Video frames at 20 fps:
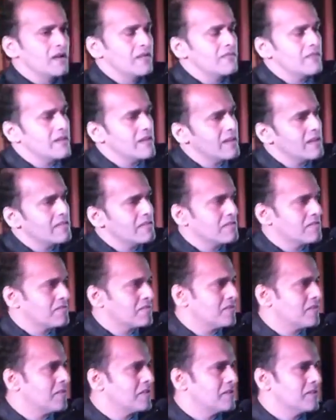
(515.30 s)
When I was
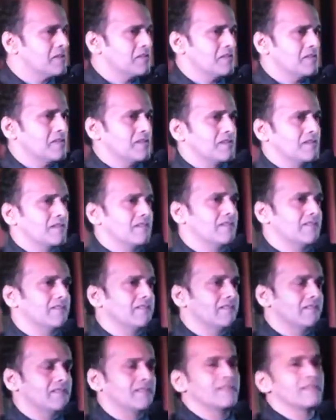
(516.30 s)
talking to Dr.
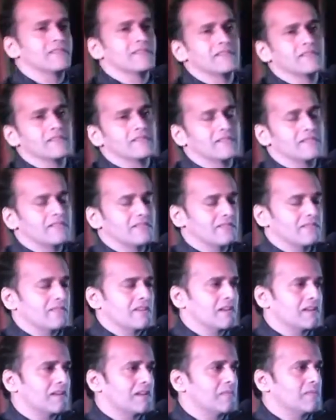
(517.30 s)

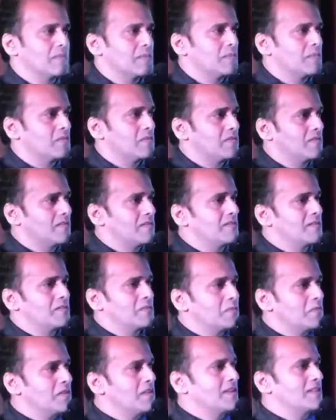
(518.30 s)
Venkatrai Prabhu,
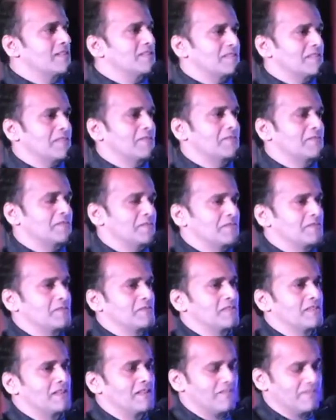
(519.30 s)
Dr. Unnikrishnan was
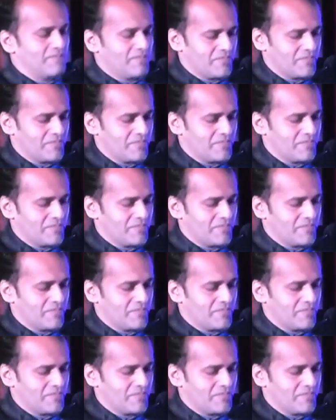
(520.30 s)
also there.